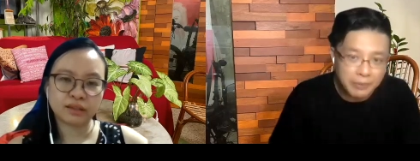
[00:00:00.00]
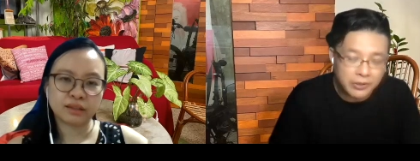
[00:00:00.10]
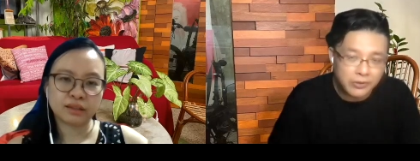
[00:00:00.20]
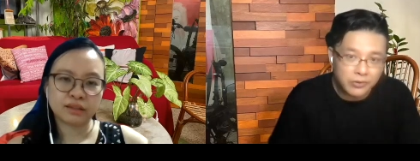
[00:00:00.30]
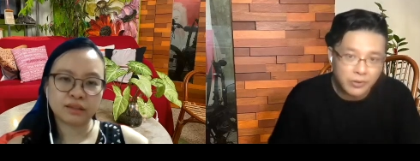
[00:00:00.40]
Speaker 1: you
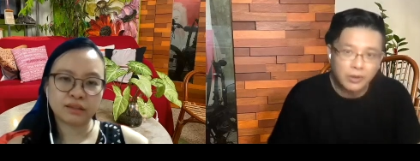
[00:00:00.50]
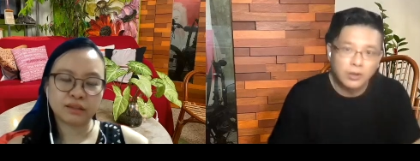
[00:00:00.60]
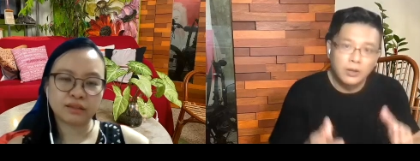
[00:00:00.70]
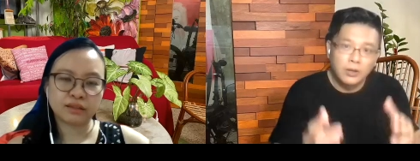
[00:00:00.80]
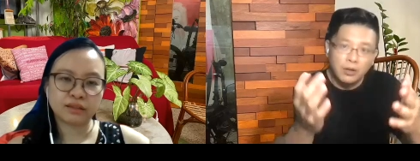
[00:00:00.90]
say
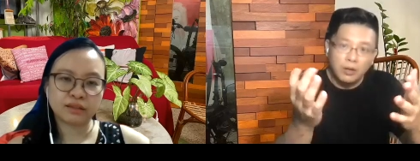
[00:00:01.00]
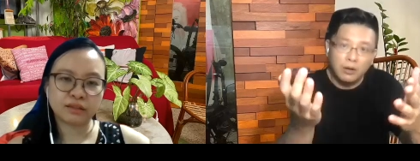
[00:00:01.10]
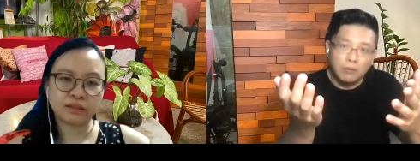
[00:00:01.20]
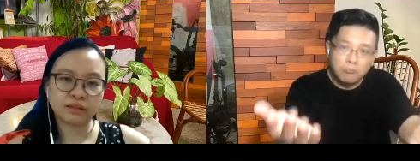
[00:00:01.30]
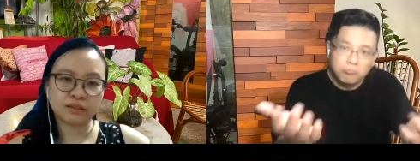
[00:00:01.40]
because, uh,
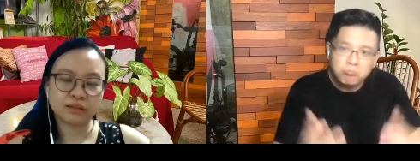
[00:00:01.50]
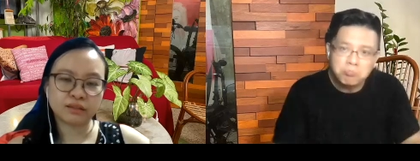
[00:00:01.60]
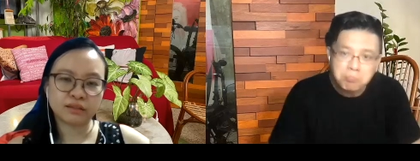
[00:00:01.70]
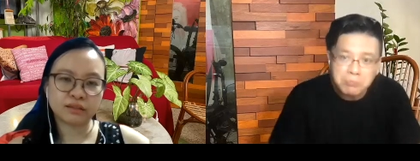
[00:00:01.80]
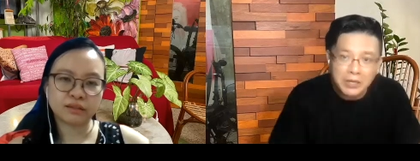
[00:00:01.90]

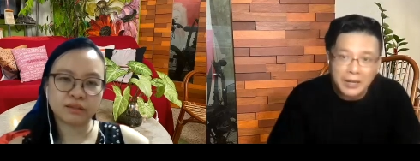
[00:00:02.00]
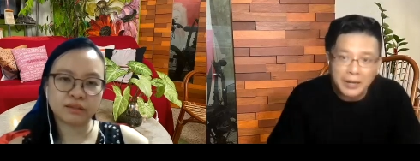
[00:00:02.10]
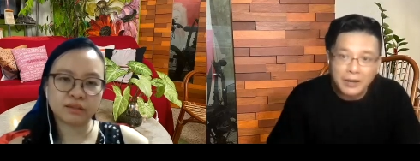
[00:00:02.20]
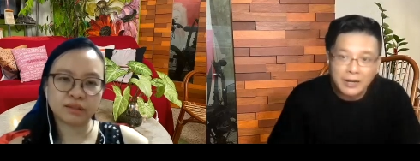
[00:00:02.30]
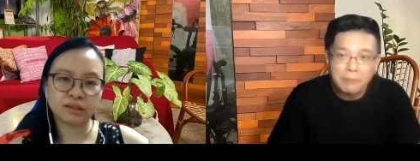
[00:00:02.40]
um,
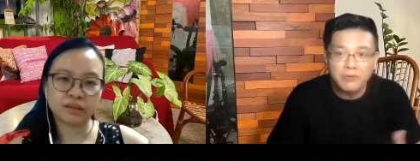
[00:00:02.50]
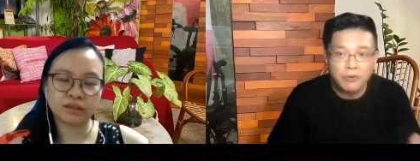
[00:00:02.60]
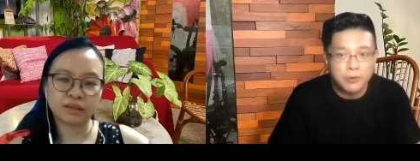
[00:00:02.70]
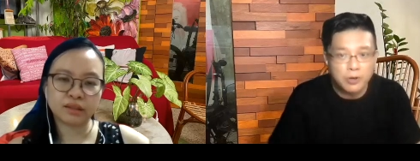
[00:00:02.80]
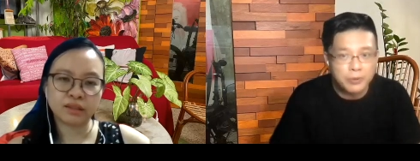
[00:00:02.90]
yeah,
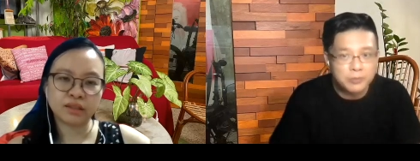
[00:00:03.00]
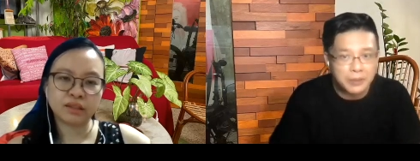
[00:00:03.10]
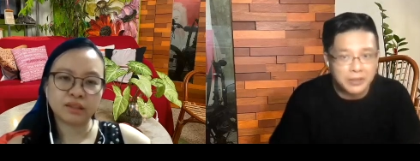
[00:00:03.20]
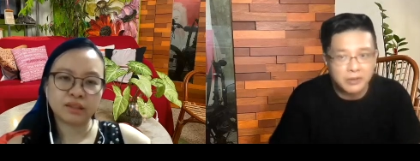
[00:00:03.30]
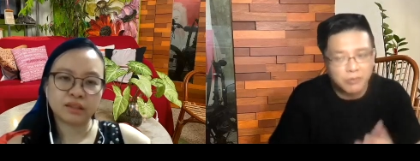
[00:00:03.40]
coming
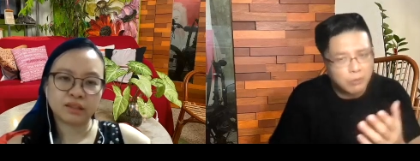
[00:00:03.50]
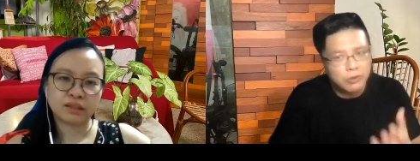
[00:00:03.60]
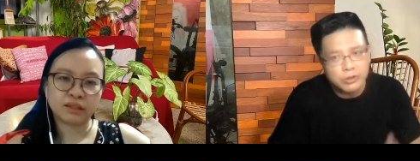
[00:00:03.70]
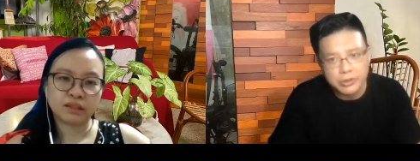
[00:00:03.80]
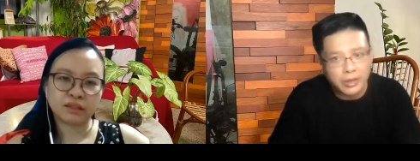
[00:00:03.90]
from your
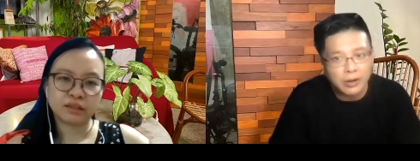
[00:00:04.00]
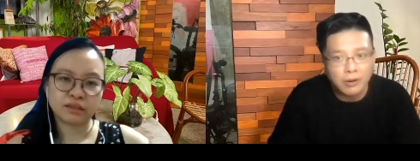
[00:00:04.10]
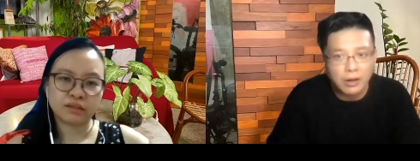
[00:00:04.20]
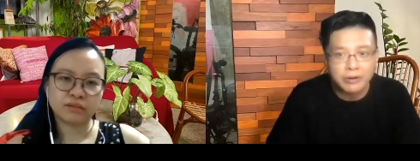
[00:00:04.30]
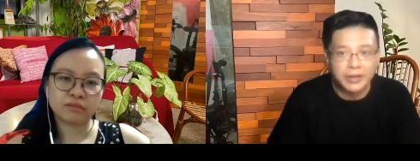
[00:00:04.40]
perspective, what
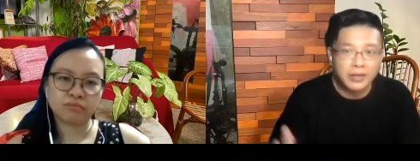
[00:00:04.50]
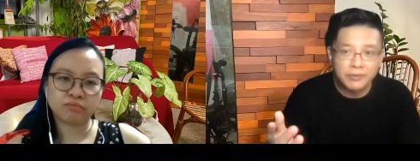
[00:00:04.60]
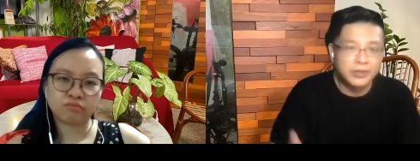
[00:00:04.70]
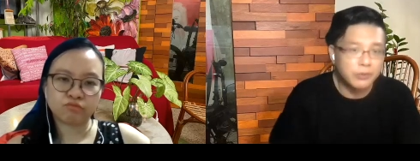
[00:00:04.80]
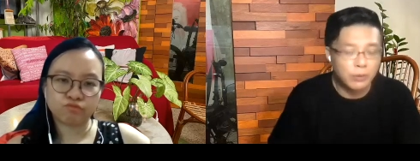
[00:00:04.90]
would you tell
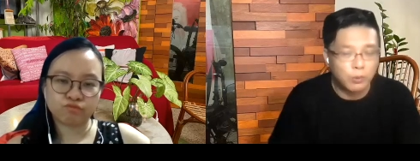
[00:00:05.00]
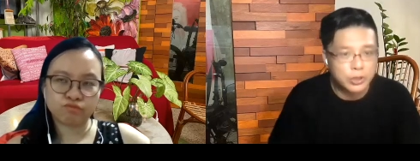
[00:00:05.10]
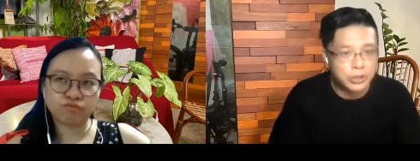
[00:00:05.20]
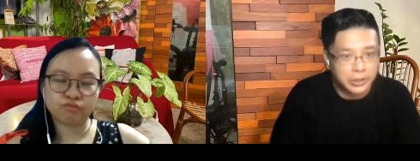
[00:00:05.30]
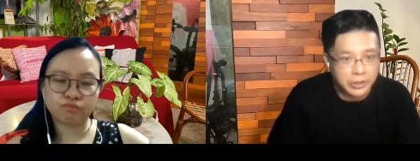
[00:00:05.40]
our
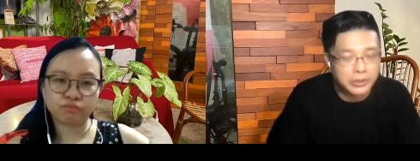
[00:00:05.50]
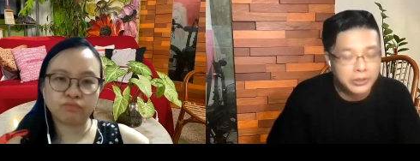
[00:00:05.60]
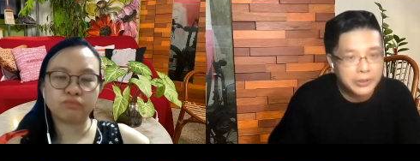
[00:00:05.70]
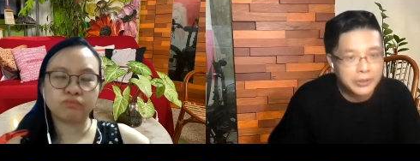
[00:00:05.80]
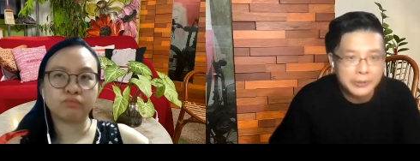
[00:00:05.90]
caregivers who are
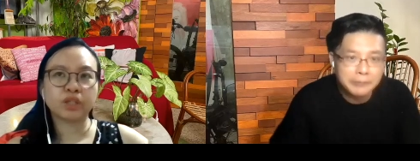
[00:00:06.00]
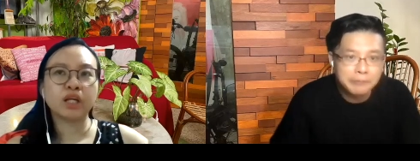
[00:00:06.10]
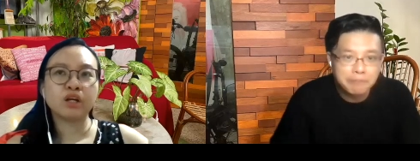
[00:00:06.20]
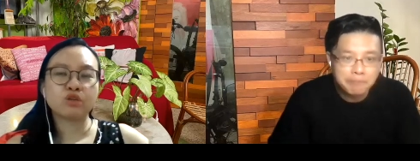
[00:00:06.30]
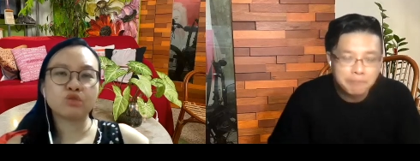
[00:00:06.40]
watching?
Speaker 2: Mm.
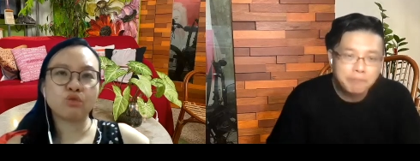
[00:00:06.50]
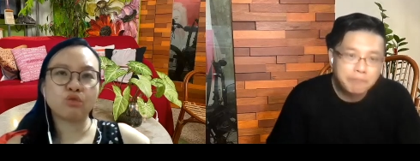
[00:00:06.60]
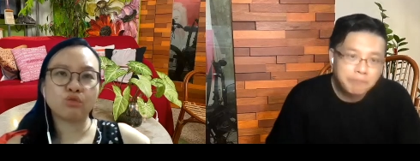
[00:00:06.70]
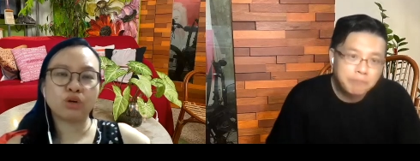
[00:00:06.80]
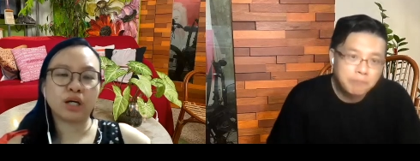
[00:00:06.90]

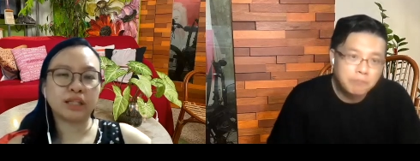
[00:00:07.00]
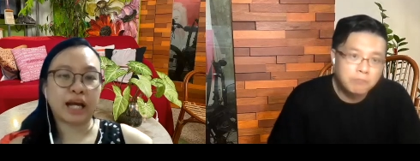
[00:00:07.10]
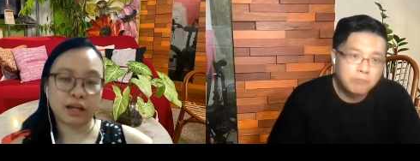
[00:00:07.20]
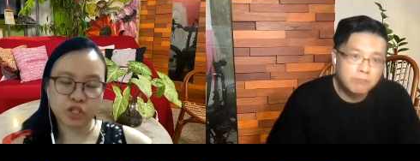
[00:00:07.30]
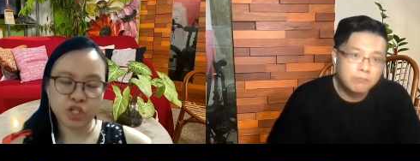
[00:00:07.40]
So, uh,
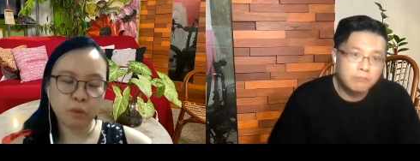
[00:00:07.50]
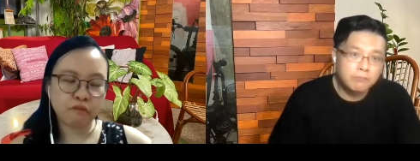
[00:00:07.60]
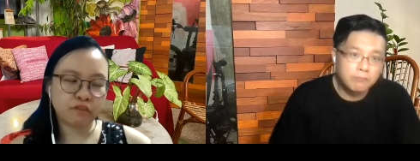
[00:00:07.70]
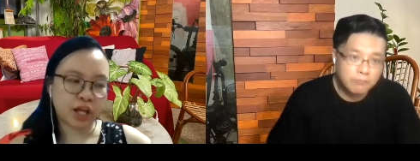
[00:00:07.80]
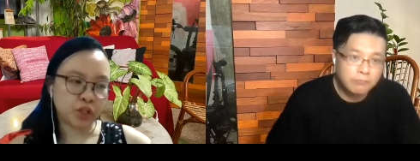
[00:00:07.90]
like I shared
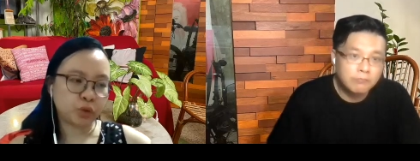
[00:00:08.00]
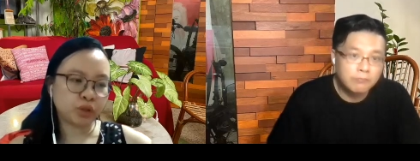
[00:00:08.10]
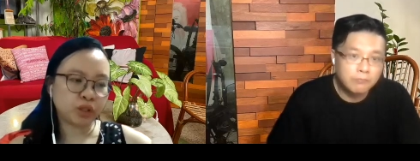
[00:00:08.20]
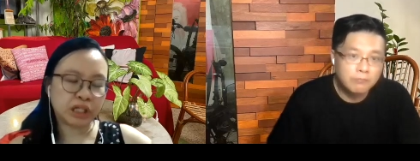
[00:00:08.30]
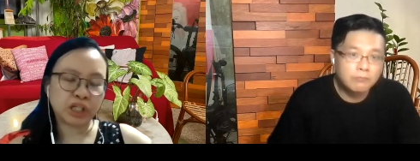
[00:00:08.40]
with Daniel
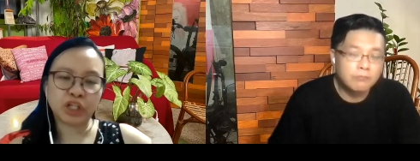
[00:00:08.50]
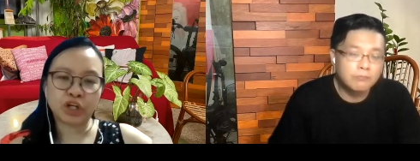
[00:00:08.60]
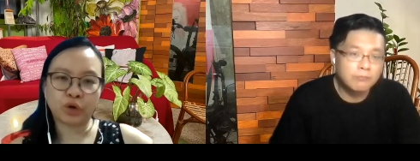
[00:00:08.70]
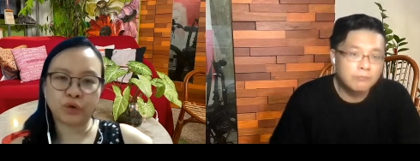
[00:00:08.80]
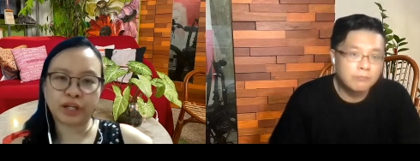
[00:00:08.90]
uh, earlier
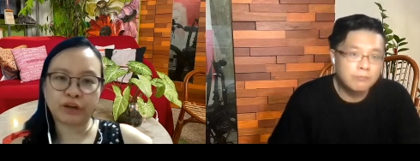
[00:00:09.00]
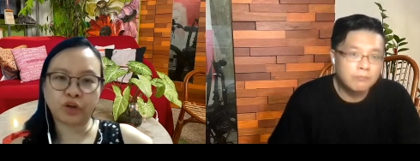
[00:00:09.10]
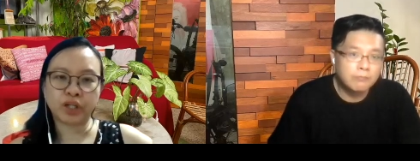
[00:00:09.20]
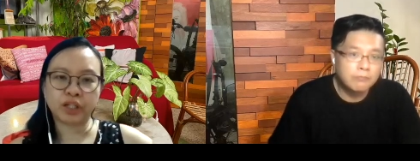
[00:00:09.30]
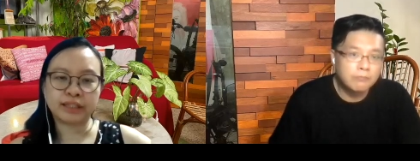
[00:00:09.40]
on, I
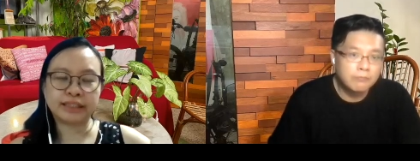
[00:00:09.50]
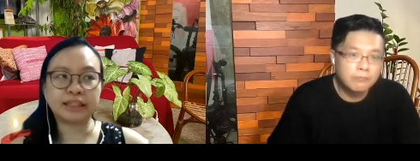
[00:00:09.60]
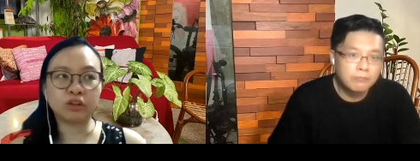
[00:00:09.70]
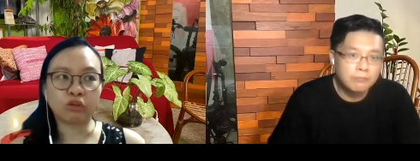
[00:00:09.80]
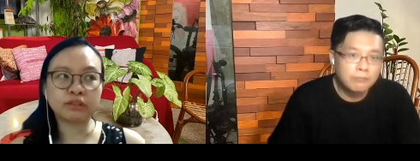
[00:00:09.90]
got a
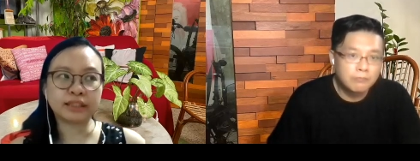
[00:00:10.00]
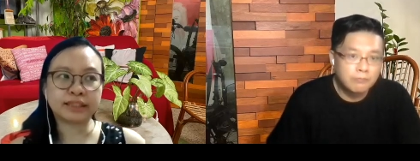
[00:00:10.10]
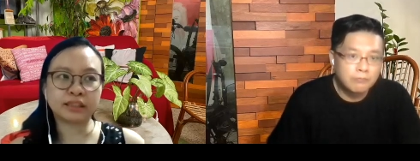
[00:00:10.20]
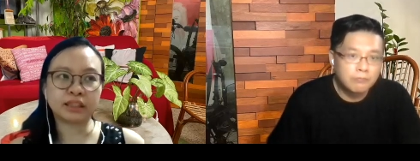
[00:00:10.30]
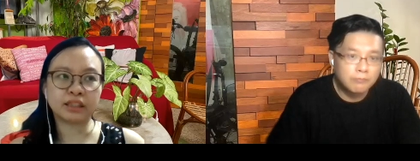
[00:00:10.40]
long
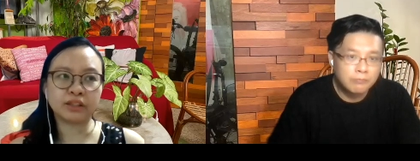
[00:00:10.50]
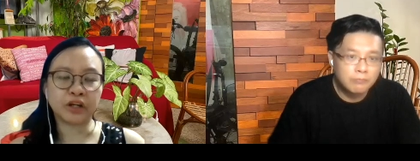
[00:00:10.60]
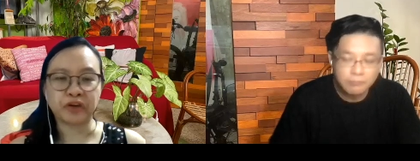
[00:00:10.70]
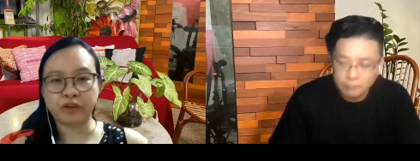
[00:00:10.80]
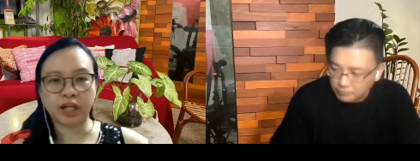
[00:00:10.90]
distance
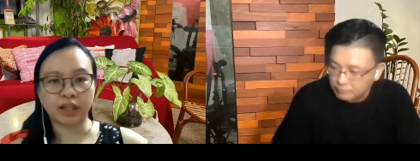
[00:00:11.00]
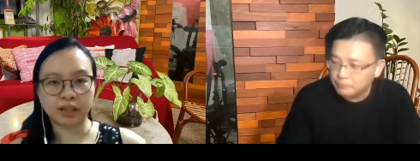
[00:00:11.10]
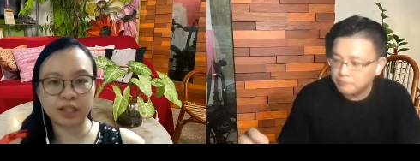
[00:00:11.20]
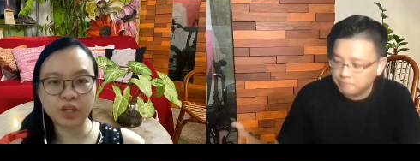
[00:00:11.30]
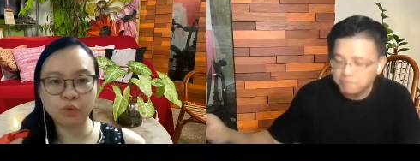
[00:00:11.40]
uh, grand
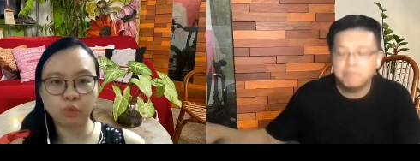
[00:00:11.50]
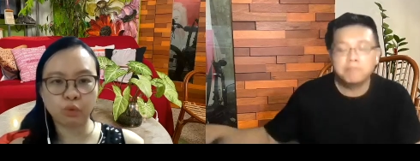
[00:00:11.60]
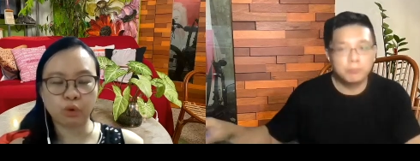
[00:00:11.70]
auntie who